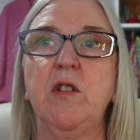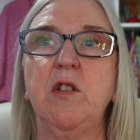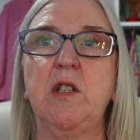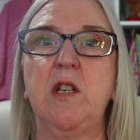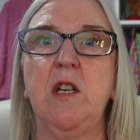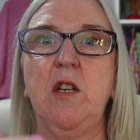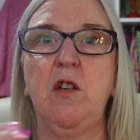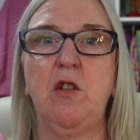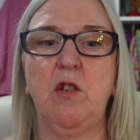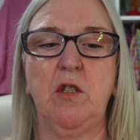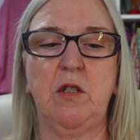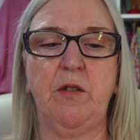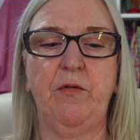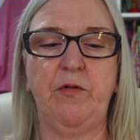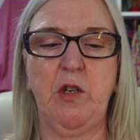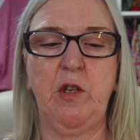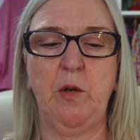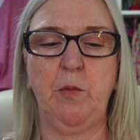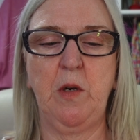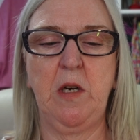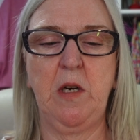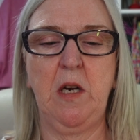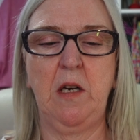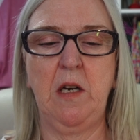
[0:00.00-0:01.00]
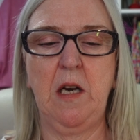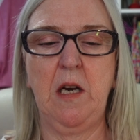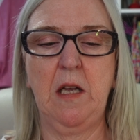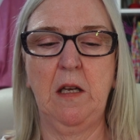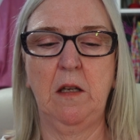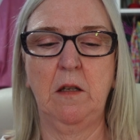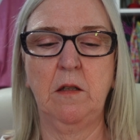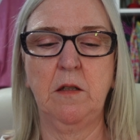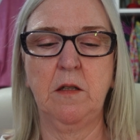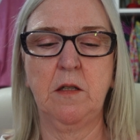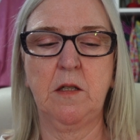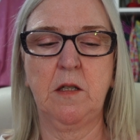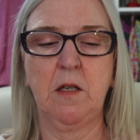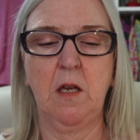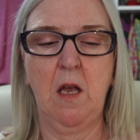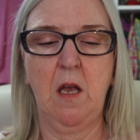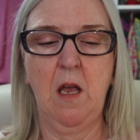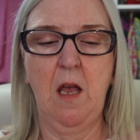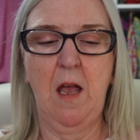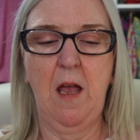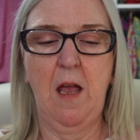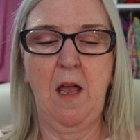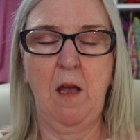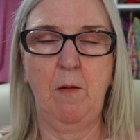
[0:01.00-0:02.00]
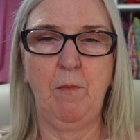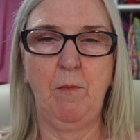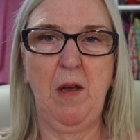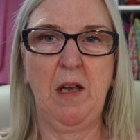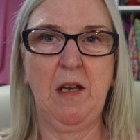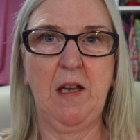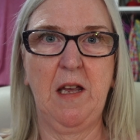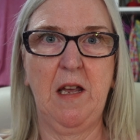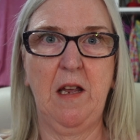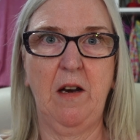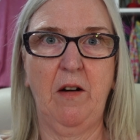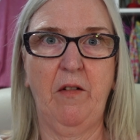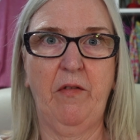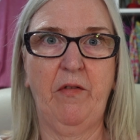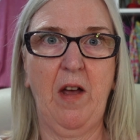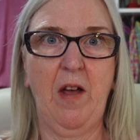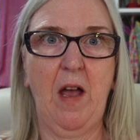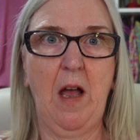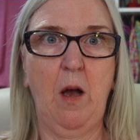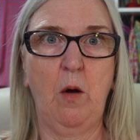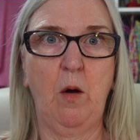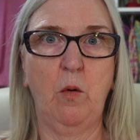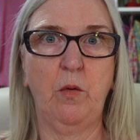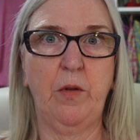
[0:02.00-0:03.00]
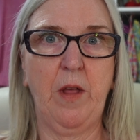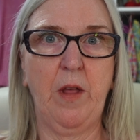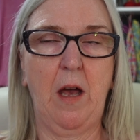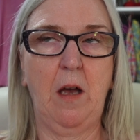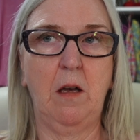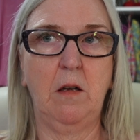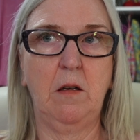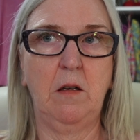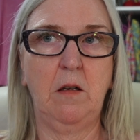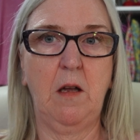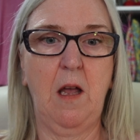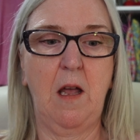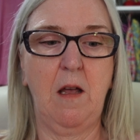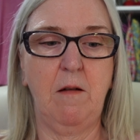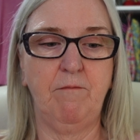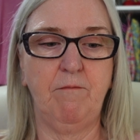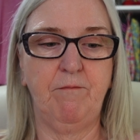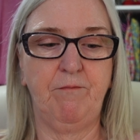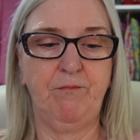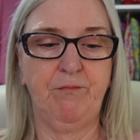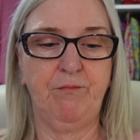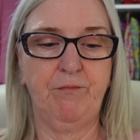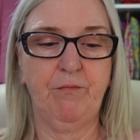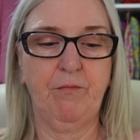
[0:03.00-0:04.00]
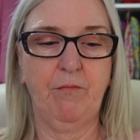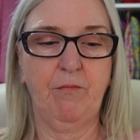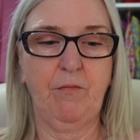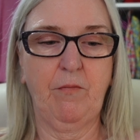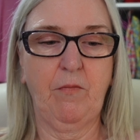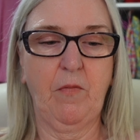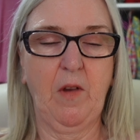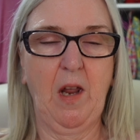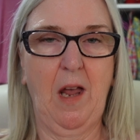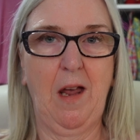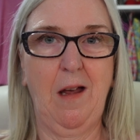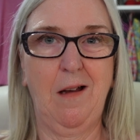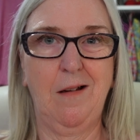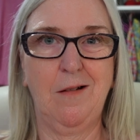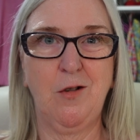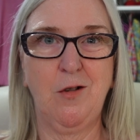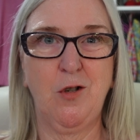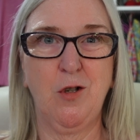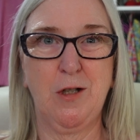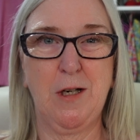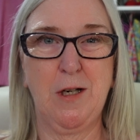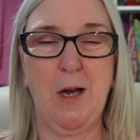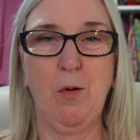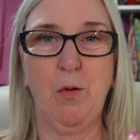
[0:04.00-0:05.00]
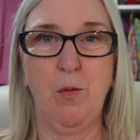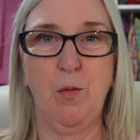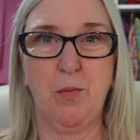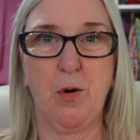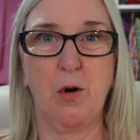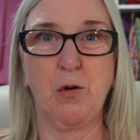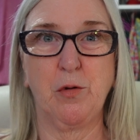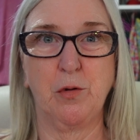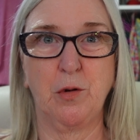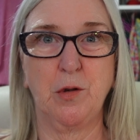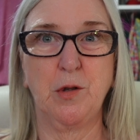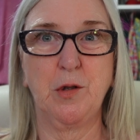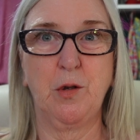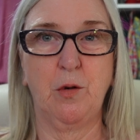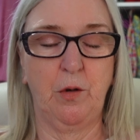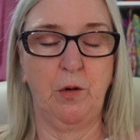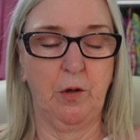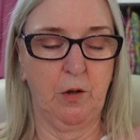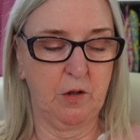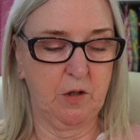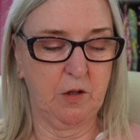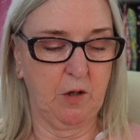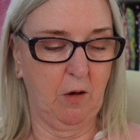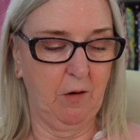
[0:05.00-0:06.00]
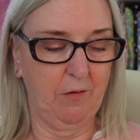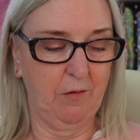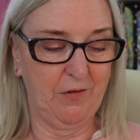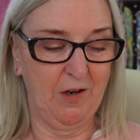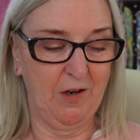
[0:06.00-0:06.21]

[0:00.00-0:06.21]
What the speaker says: stages of doing your nails, again, for how that just how the product's going to sort of